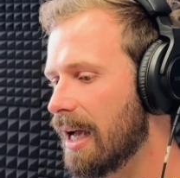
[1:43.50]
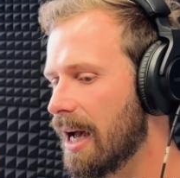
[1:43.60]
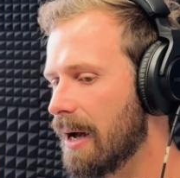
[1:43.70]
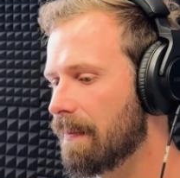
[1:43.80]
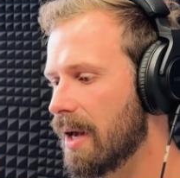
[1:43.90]

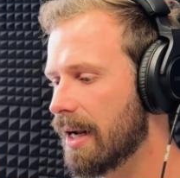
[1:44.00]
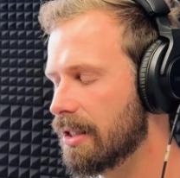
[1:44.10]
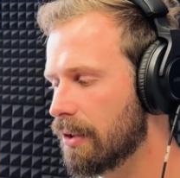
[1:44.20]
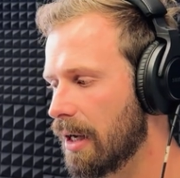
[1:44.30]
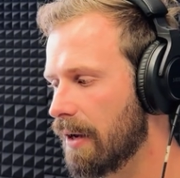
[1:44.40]
And I
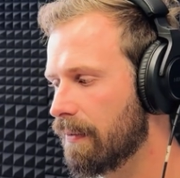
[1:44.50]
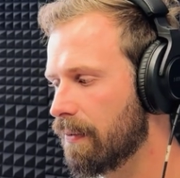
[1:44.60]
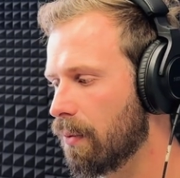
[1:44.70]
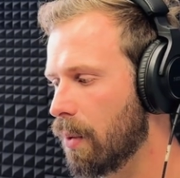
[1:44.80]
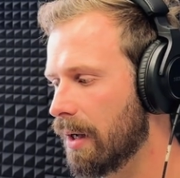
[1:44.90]
do have
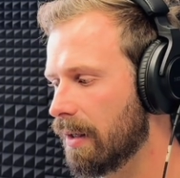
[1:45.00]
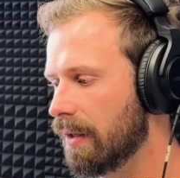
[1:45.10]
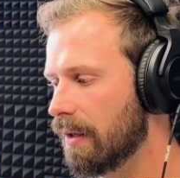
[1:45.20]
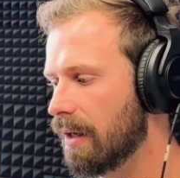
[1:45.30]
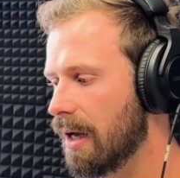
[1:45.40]

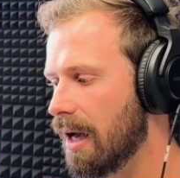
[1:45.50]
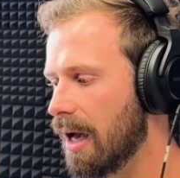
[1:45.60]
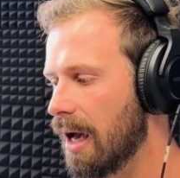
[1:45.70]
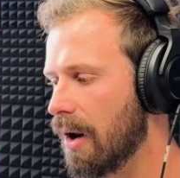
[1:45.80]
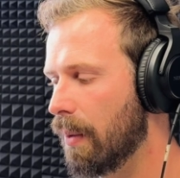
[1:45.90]
one
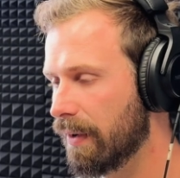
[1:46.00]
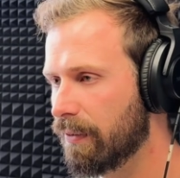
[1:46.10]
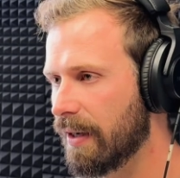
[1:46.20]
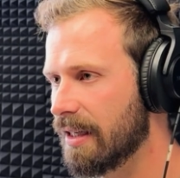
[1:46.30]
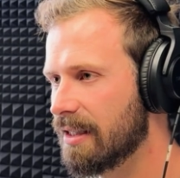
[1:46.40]

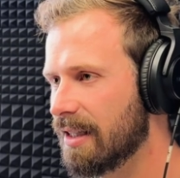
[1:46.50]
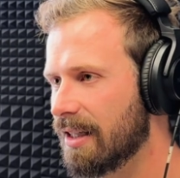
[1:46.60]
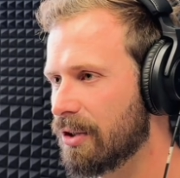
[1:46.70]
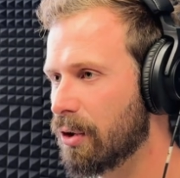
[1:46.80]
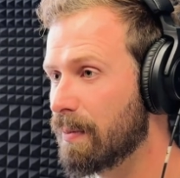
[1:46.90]
friend,
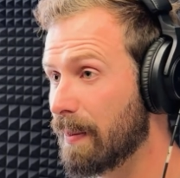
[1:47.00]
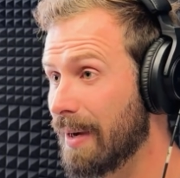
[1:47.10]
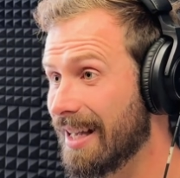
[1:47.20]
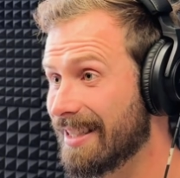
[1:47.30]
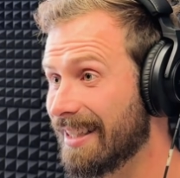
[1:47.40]
John
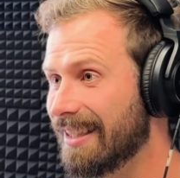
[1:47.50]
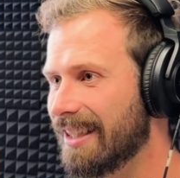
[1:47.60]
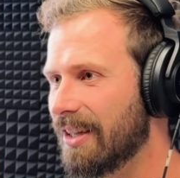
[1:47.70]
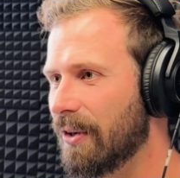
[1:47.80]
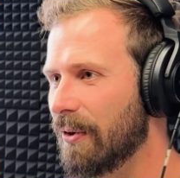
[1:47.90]
McMaster,
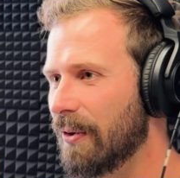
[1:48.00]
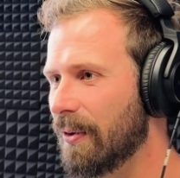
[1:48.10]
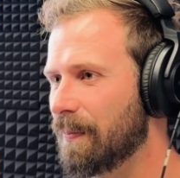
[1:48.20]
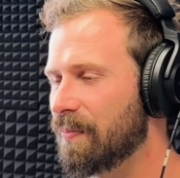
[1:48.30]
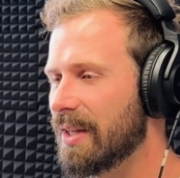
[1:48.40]

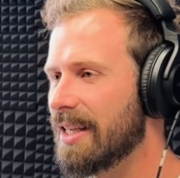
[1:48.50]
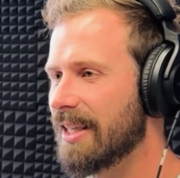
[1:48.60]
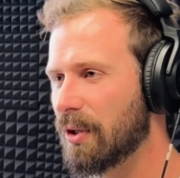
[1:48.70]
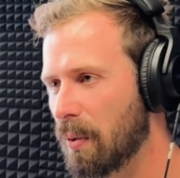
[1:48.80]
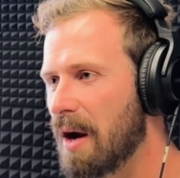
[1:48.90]
who is
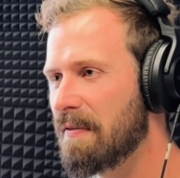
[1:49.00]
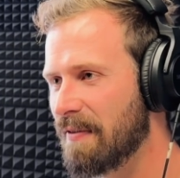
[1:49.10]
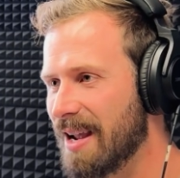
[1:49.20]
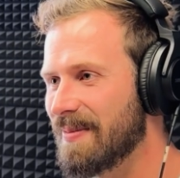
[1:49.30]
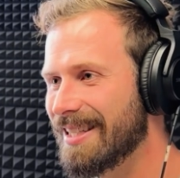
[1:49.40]
like quite
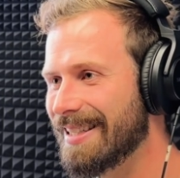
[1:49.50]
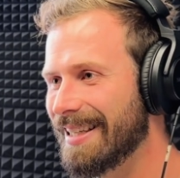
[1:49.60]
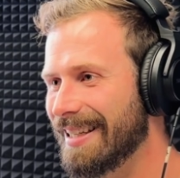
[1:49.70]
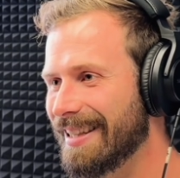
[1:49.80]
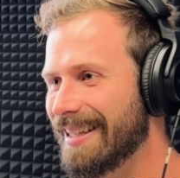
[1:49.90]
famous
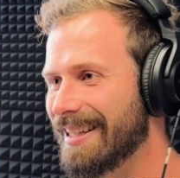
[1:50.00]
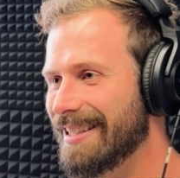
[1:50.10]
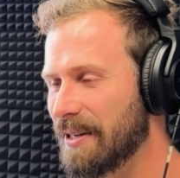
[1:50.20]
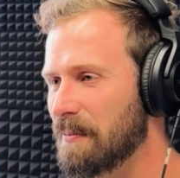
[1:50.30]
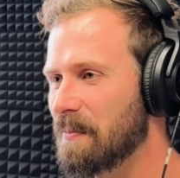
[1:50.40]
in the
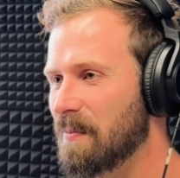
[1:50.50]
chip,